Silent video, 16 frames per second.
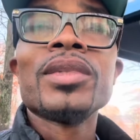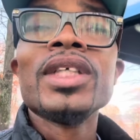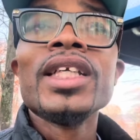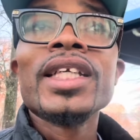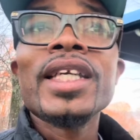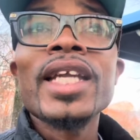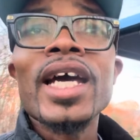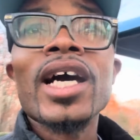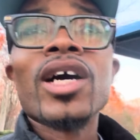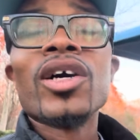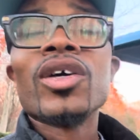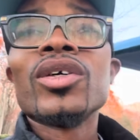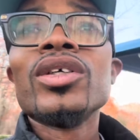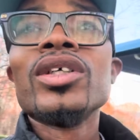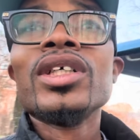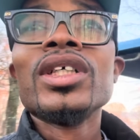
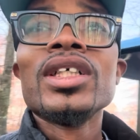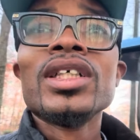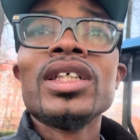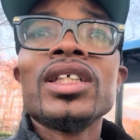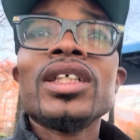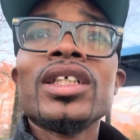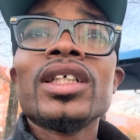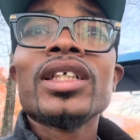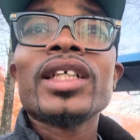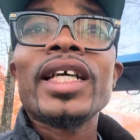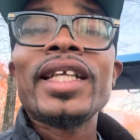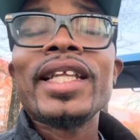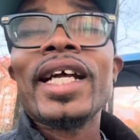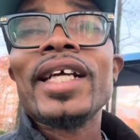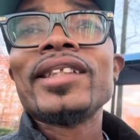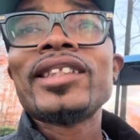now, in
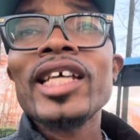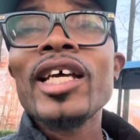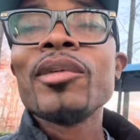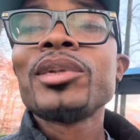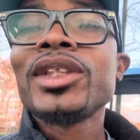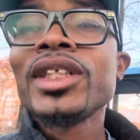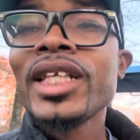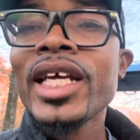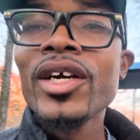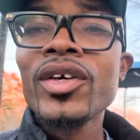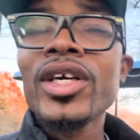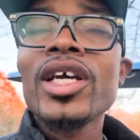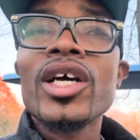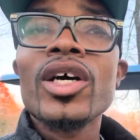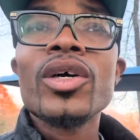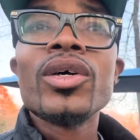that same
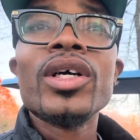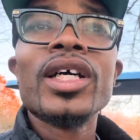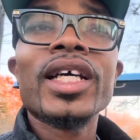scenario,